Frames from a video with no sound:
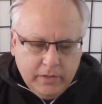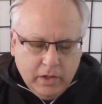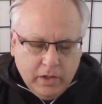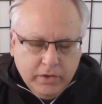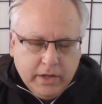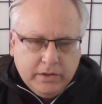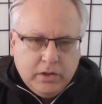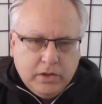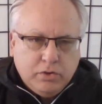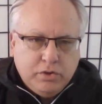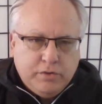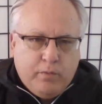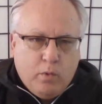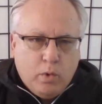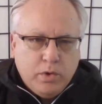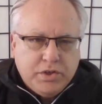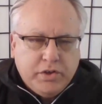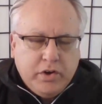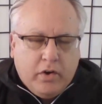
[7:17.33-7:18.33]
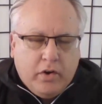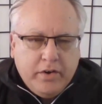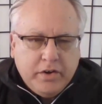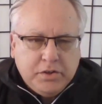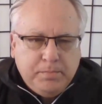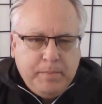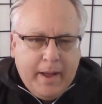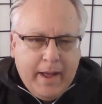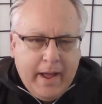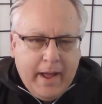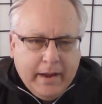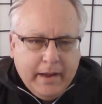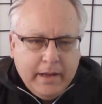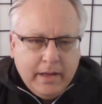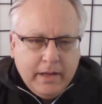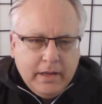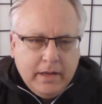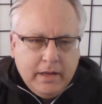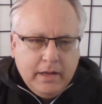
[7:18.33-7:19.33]
those four starters back
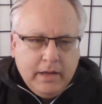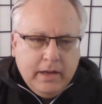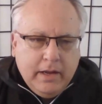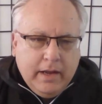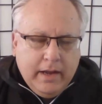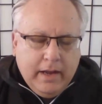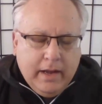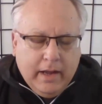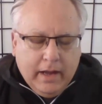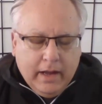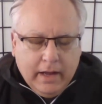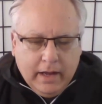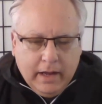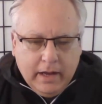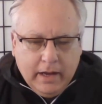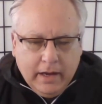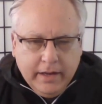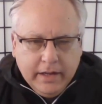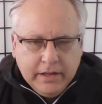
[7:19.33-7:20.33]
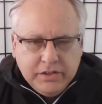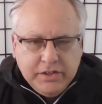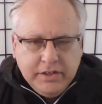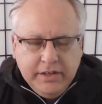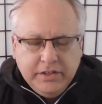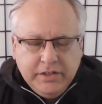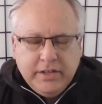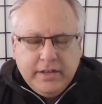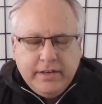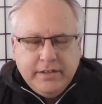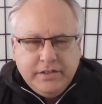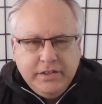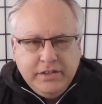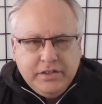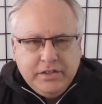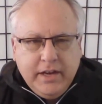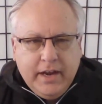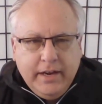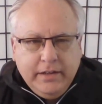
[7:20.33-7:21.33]
against East Tennessee
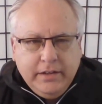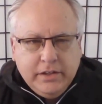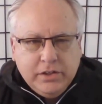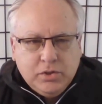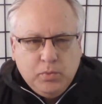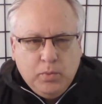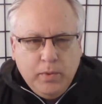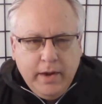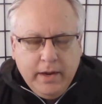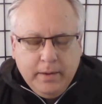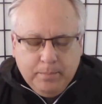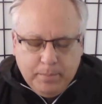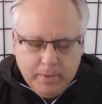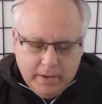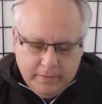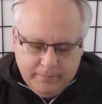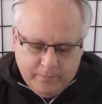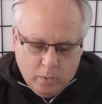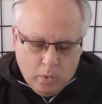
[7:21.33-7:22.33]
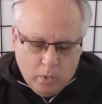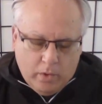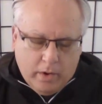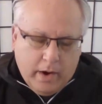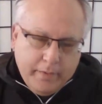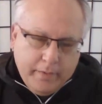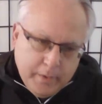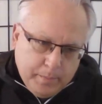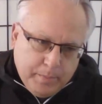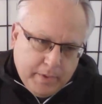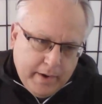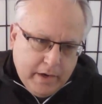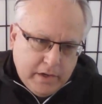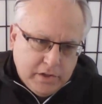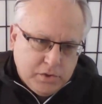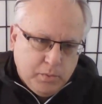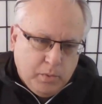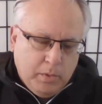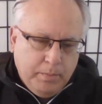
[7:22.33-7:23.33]
State this week, but four other
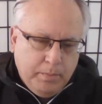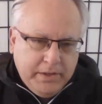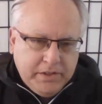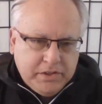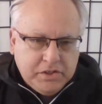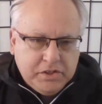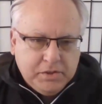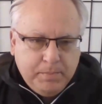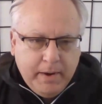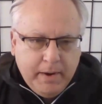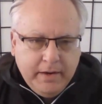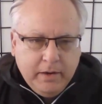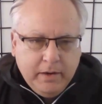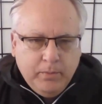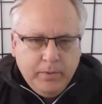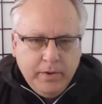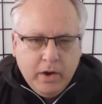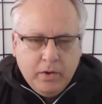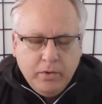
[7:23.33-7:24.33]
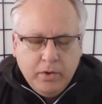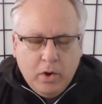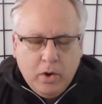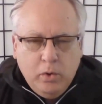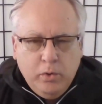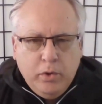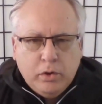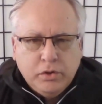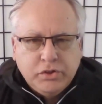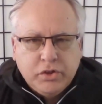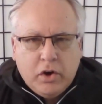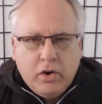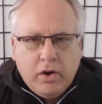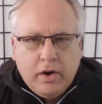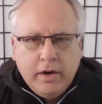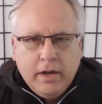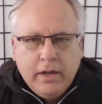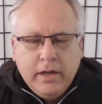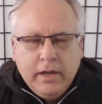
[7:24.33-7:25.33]
players will be suspended. We don't know who those
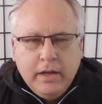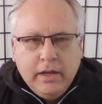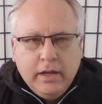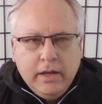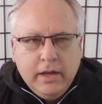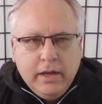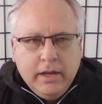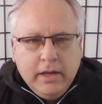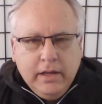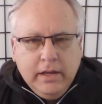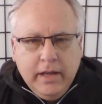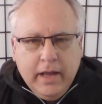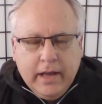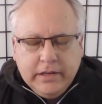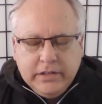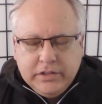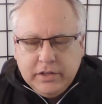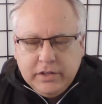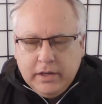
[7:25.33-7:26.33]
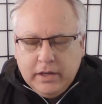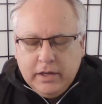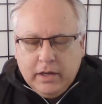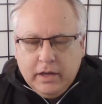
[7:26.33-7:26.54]
are yet.